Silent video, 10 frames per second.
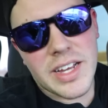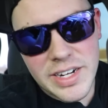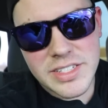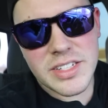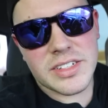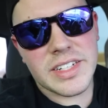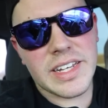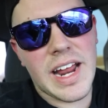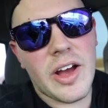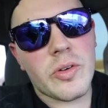kind of suck to
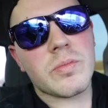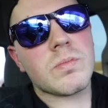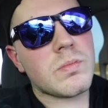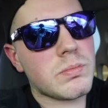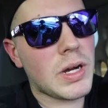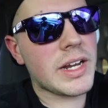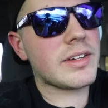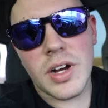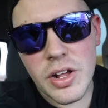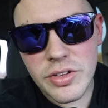get out, but
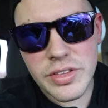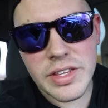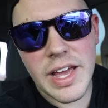other than